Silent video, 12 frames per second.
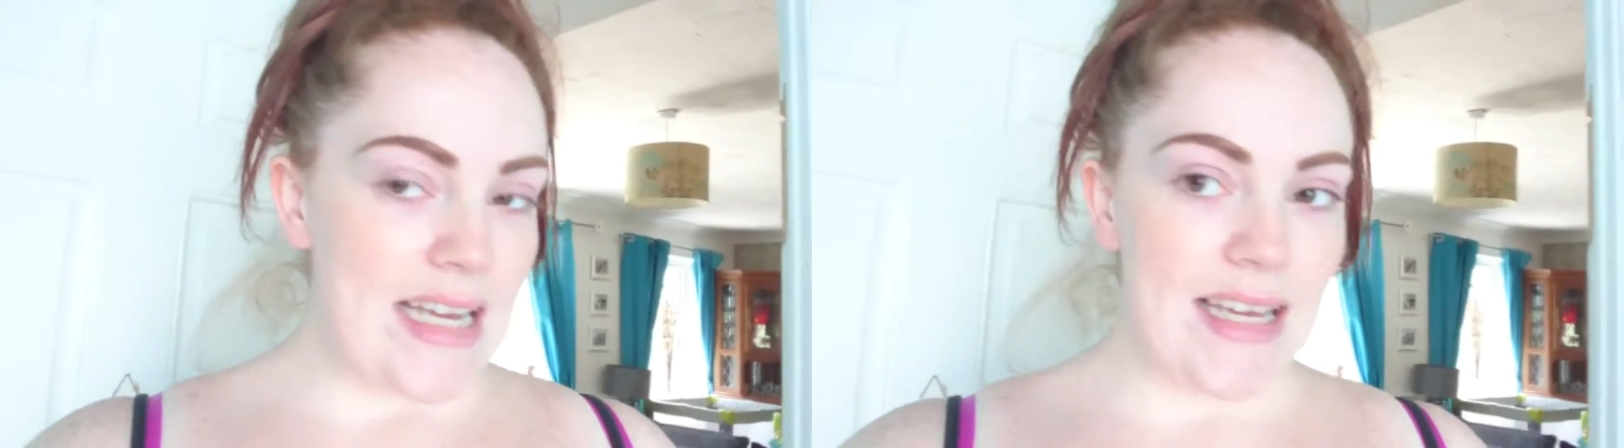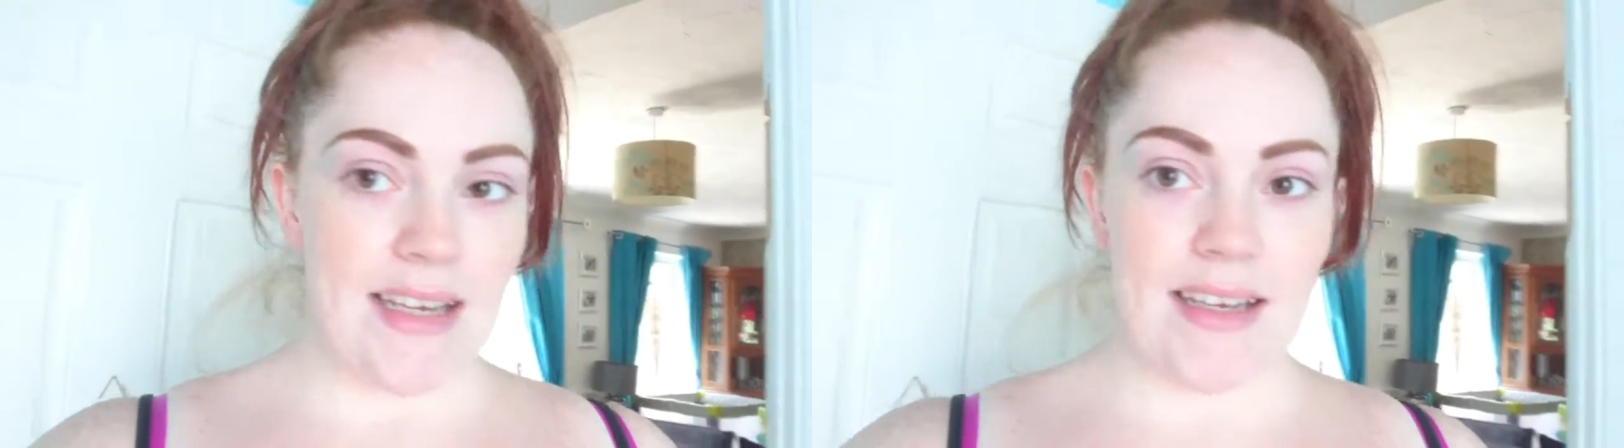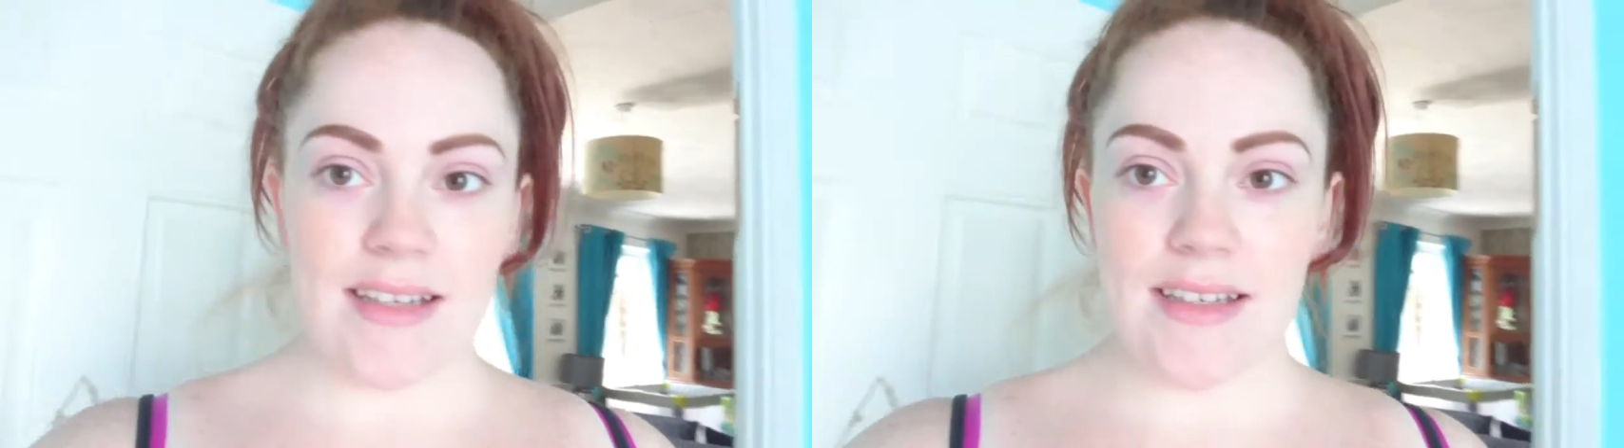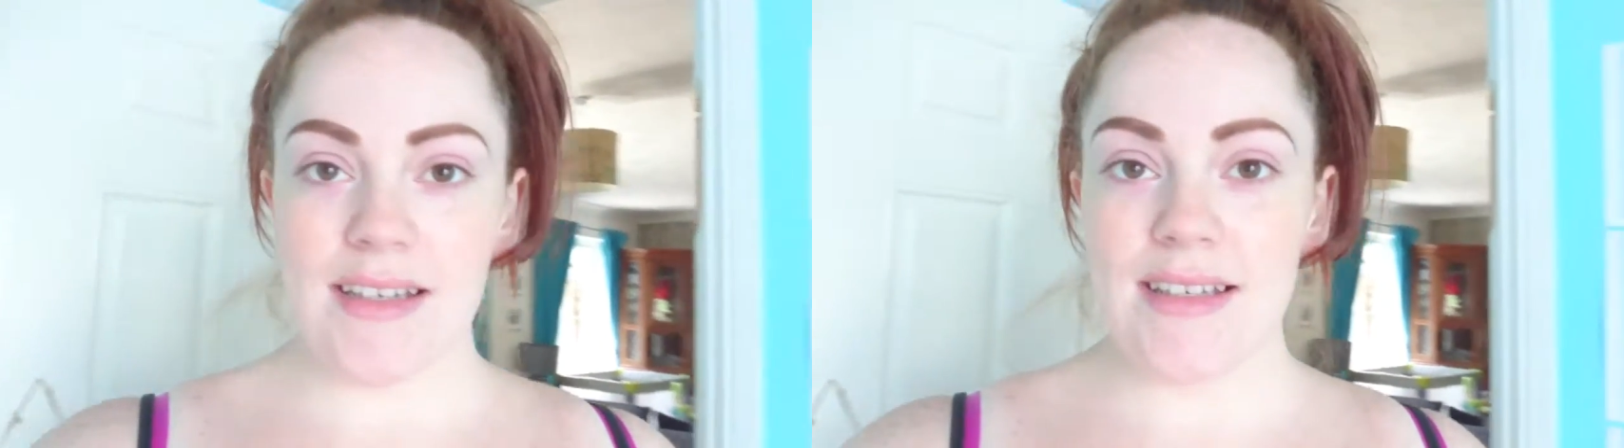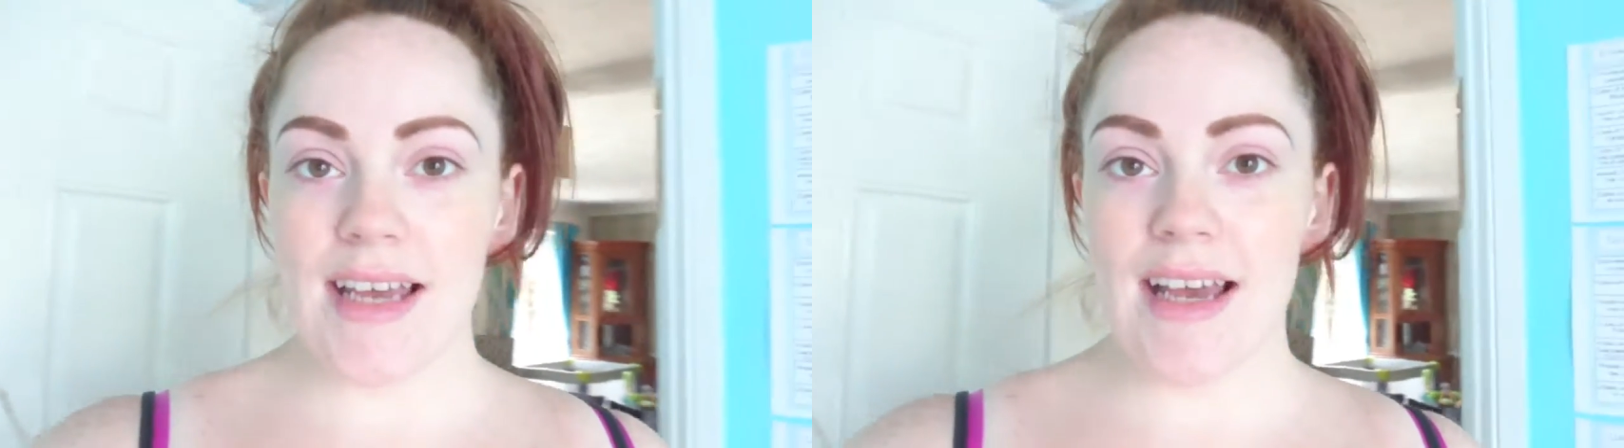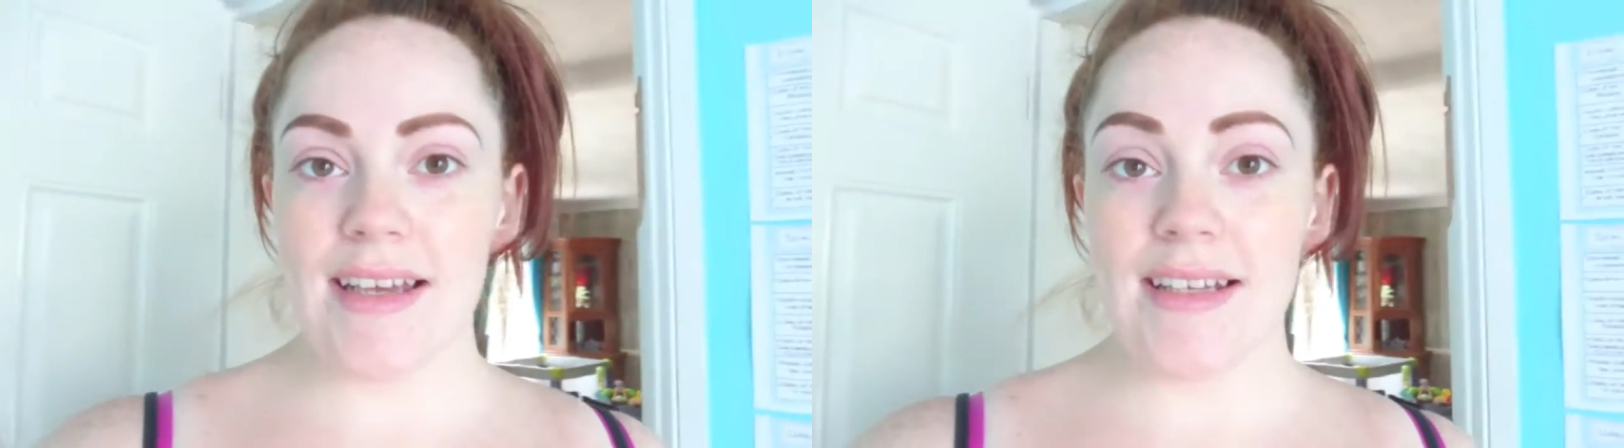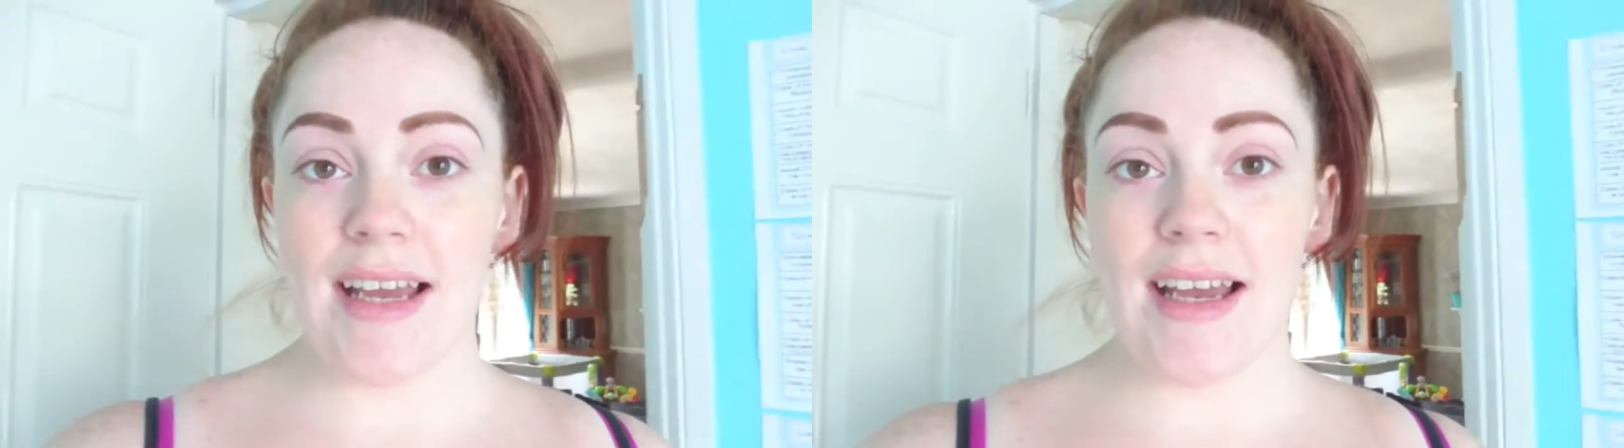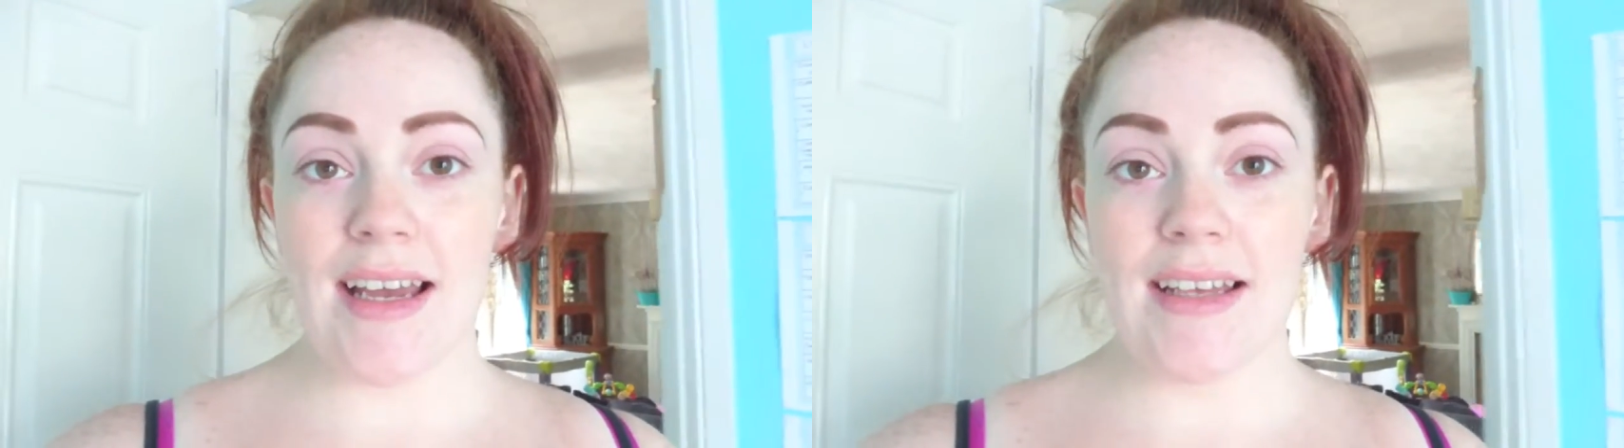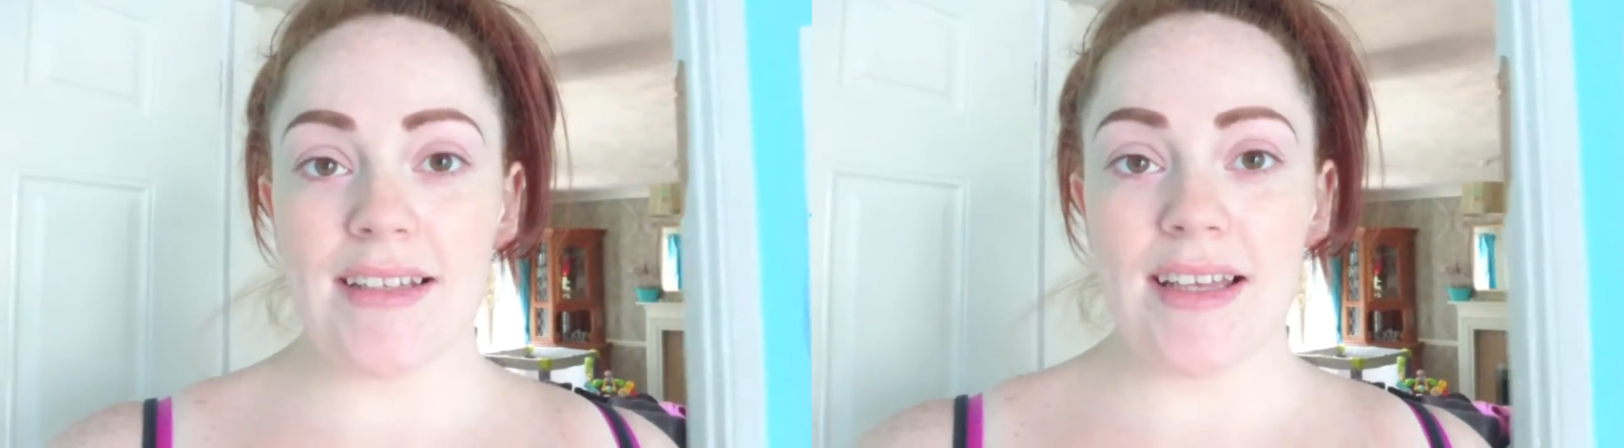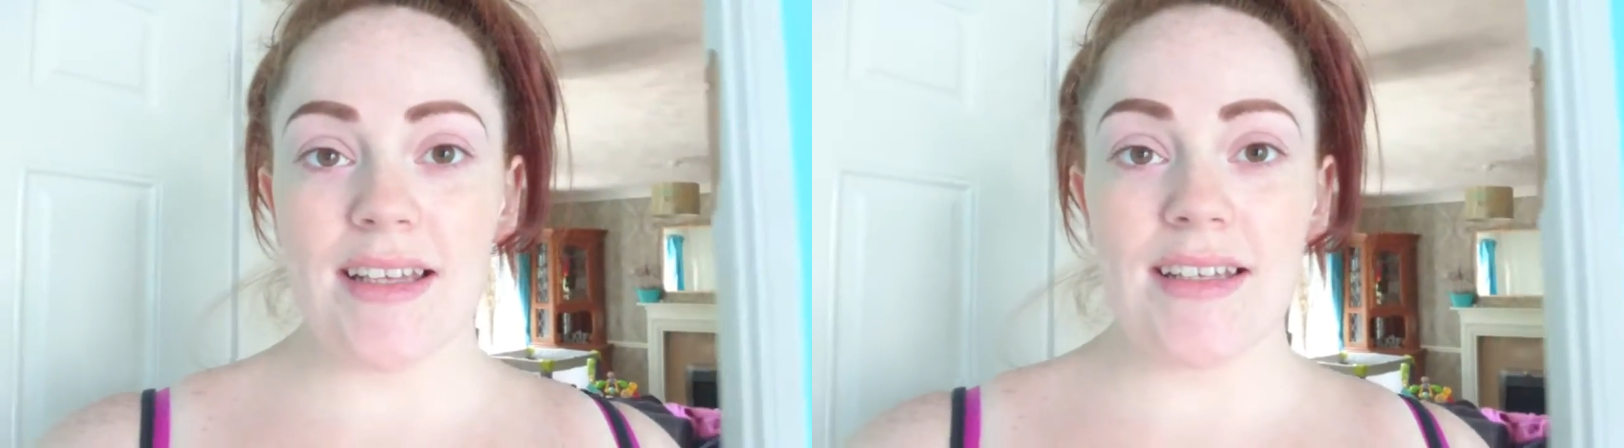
and Dad has